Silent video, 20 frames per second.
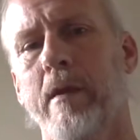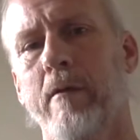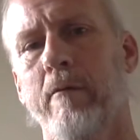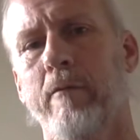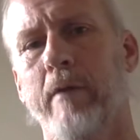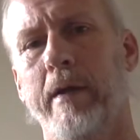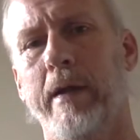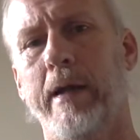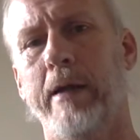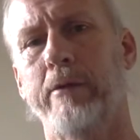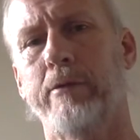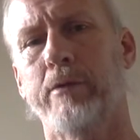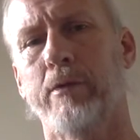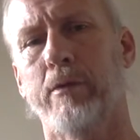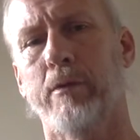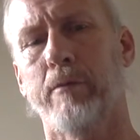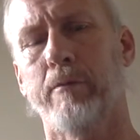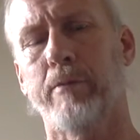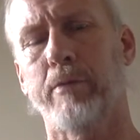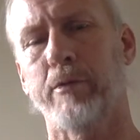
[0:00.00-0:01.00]

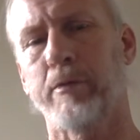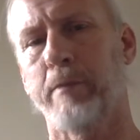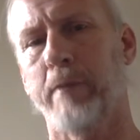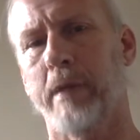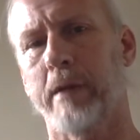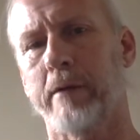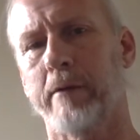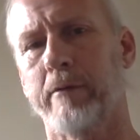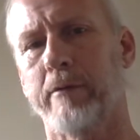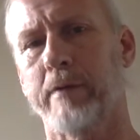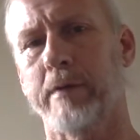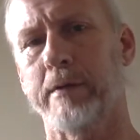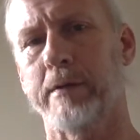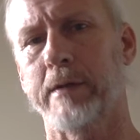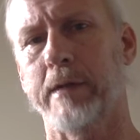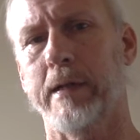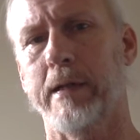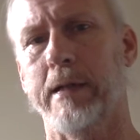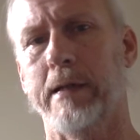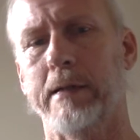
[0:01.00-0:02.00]
financial perspective, such
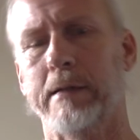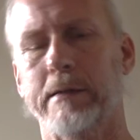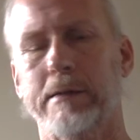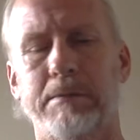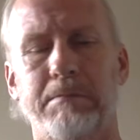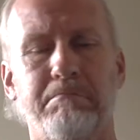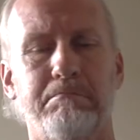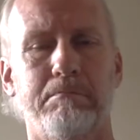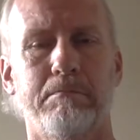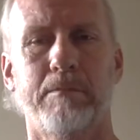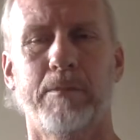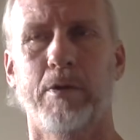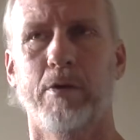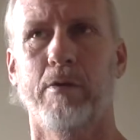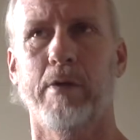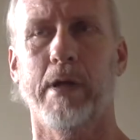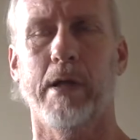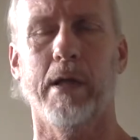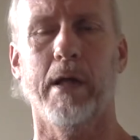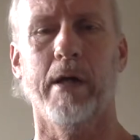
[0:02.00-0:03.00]
as, do you
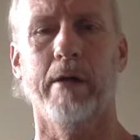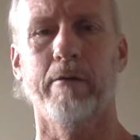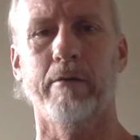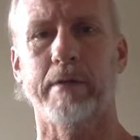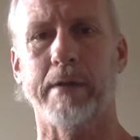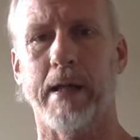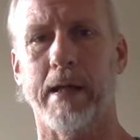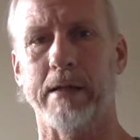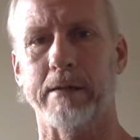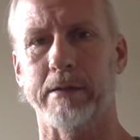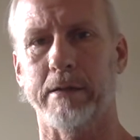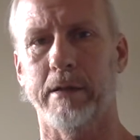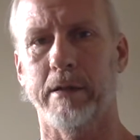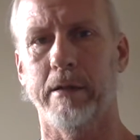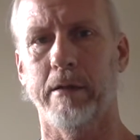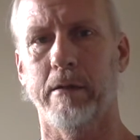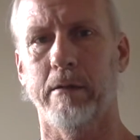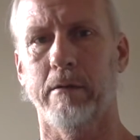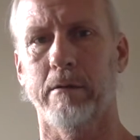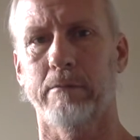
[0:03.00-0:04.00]
need 100,000 a
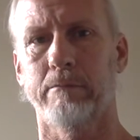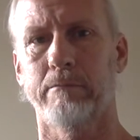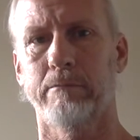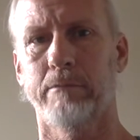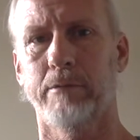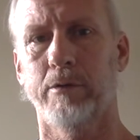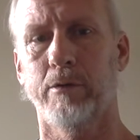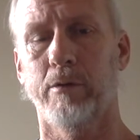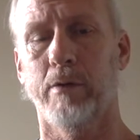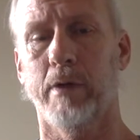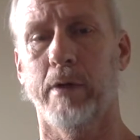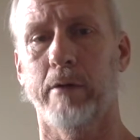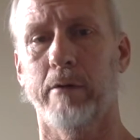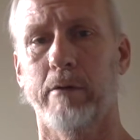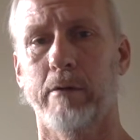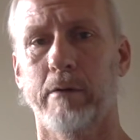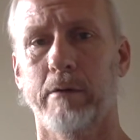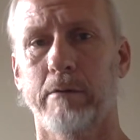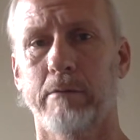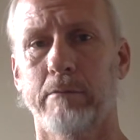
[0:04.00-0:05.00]
year,
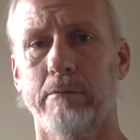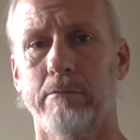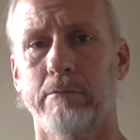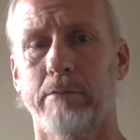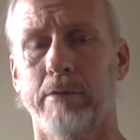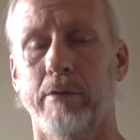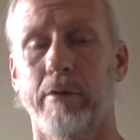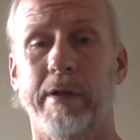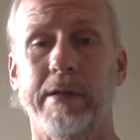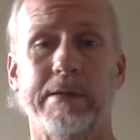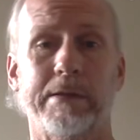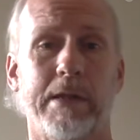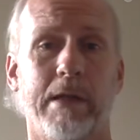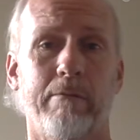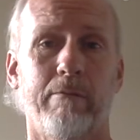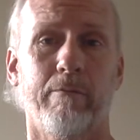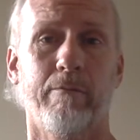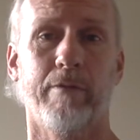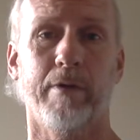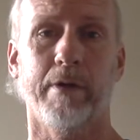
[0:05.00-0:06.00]
200? Do you need
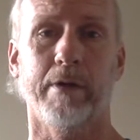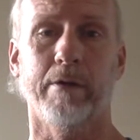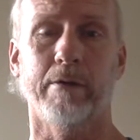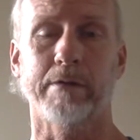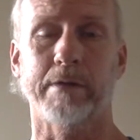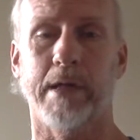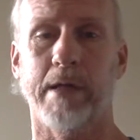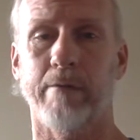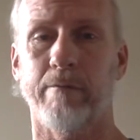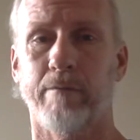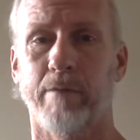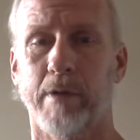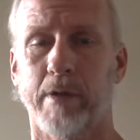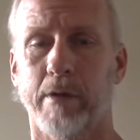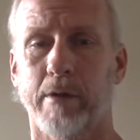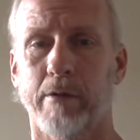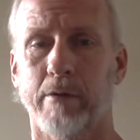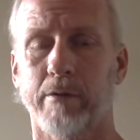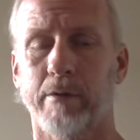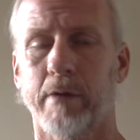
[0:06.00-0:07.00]
7 figures, 8
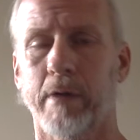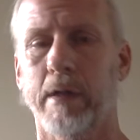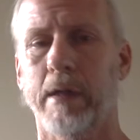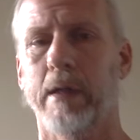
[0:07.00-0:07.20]
figures?